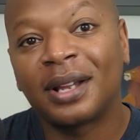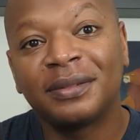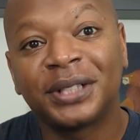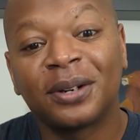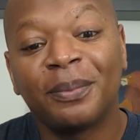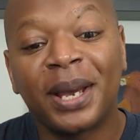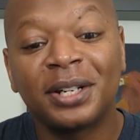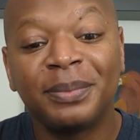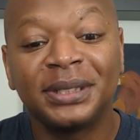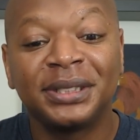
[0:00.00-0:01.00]
lifecycle
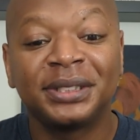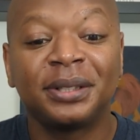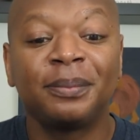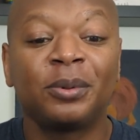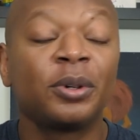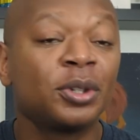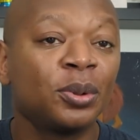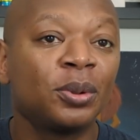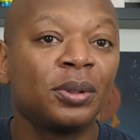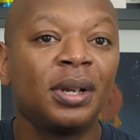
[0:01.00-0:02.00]
management system or
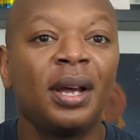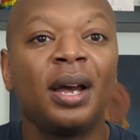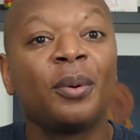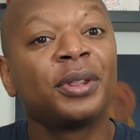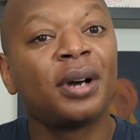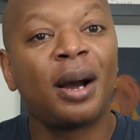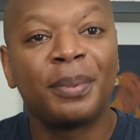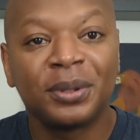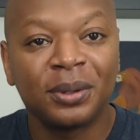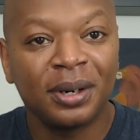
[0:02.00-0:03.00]
tool with the
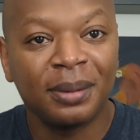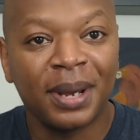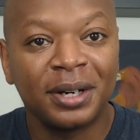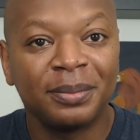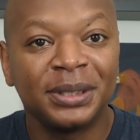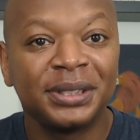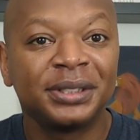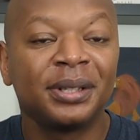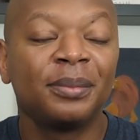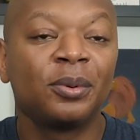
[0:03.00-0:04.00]
opportunity management
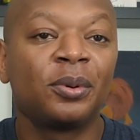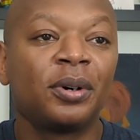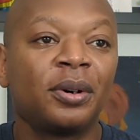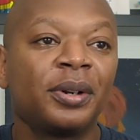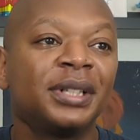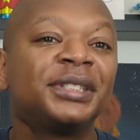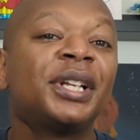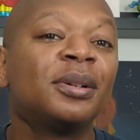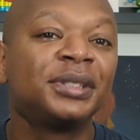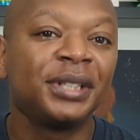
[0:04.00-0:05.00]
system, or the
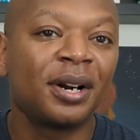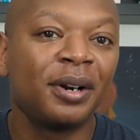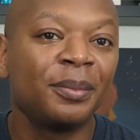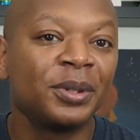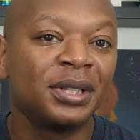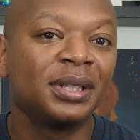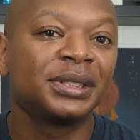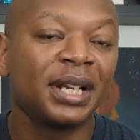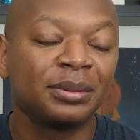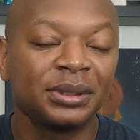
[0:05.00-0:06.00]
sales CRM, which in
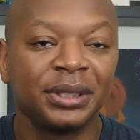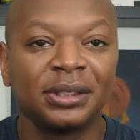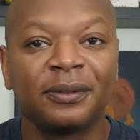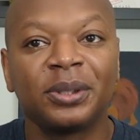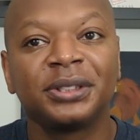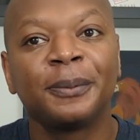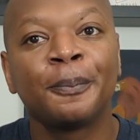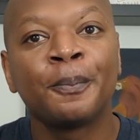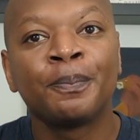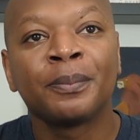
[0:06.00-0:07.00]
this case was Salesforce.
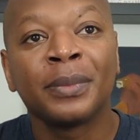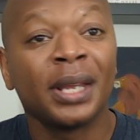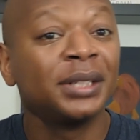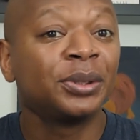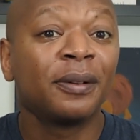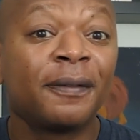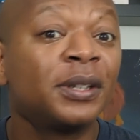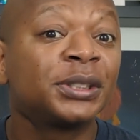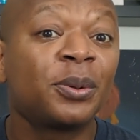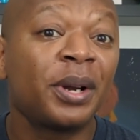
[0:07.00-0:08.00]
And so the
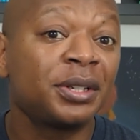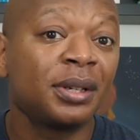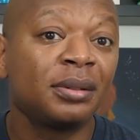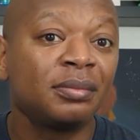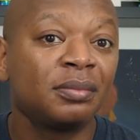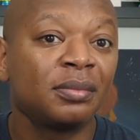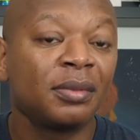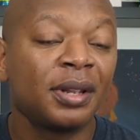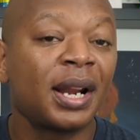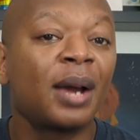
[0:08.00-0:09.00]
first question
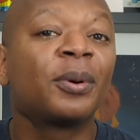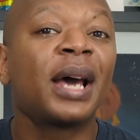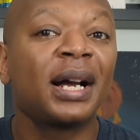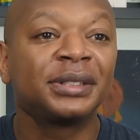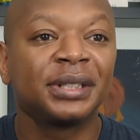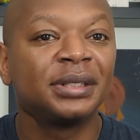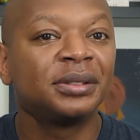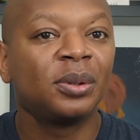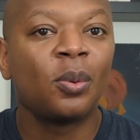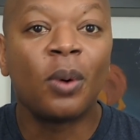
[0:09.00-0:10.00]
that I would ask
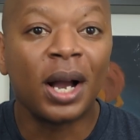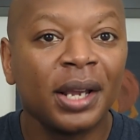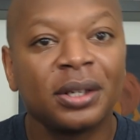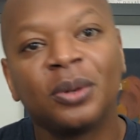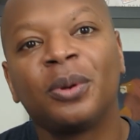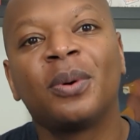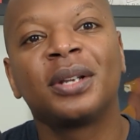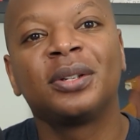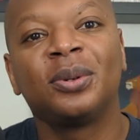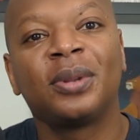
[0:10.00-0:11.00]
is, why do we
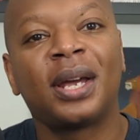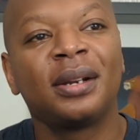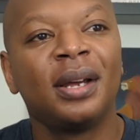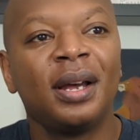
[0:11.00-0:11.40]
want to do that?